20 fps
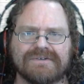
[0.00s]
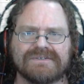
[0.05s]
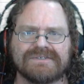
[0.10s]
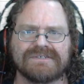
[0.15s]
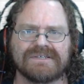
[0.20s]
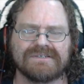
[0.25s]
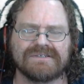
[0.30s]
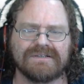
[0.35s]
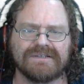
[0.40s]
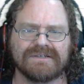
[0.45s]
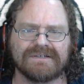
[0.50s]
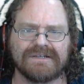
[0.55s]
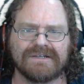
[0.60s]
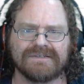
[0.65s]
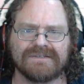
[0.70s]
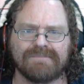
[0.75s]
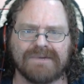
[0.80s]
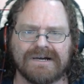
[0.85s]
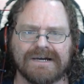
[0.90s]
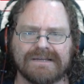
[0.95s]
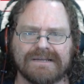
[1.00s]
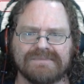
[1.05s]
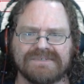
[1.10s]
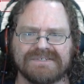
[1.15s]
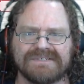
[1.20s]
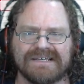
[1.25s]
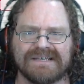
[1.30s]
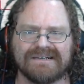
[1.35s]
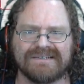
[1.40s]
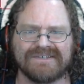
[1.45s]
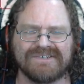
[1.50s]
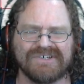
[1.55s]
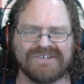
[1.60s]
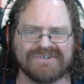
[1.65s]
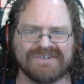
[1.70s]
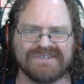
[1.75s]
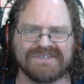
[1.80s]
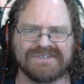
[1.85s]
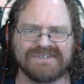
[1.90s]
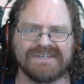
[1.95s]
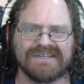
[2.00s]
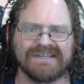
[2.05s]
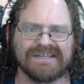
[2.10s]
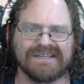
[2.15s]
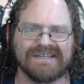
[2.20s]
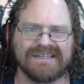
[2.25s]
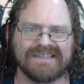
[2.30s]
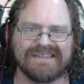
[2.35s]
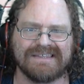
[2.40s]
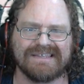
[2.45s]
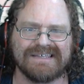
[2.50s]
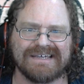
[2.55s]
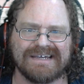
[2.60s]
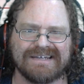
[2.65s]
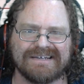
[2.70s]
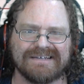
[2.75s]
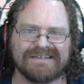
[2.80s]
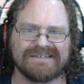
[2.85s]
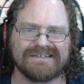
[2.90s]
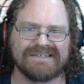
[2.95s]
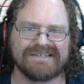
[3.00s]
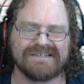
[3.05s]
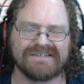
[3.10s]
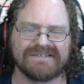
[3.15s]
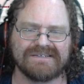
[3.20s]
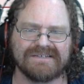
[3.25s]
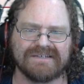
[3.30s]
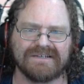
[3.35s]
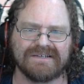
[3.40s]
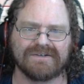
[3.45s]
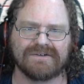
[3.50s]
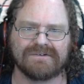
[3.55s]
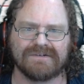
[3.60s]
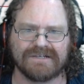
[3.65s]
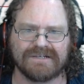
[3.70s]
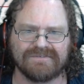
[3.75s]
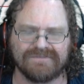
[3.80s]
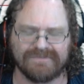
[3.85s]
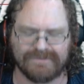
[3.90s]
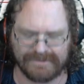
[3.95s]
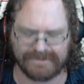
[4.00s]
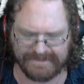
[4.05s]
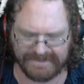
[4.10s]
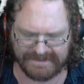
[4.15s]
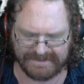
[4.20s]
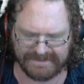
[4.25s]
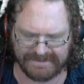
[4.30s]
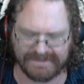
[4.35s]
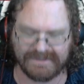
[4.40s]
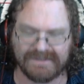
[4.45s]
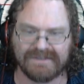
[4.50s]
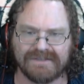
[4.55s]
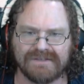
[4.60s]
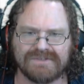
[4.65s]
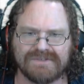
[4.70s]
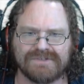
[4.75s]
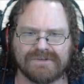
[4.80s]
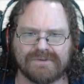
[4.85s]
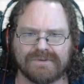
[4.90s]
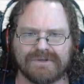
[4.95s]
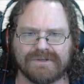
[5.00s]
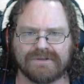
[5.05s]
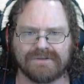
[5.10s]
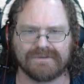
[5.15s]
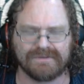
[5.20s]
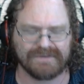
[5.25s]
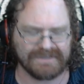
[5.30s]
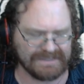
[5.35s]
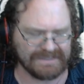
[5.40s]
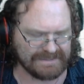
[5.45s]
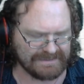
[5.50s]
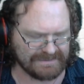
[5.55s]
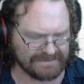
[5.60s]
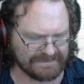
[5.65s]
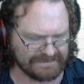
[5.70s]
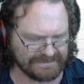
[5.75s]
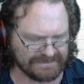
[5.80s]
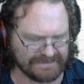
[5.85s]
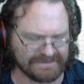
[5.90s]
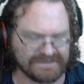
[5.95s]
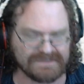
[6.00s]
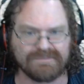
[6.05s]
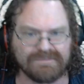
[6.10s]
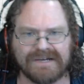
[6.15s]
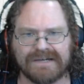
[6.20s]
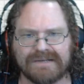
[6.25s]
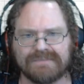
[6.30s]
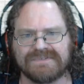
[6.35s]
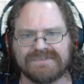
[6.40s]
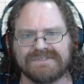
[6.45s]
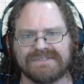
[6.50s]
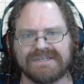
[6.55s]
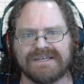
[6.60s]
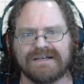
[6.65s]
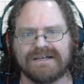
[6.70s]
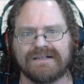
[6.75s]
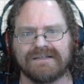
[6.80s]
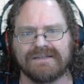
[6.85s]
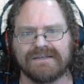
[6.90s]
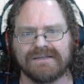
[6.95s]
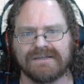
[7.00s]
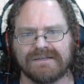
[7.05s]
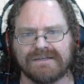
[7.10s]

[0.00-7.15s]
It says click on the bottom cell, and notice that is an incorrect formula, so we're going to go ahead and delete this bottom cell.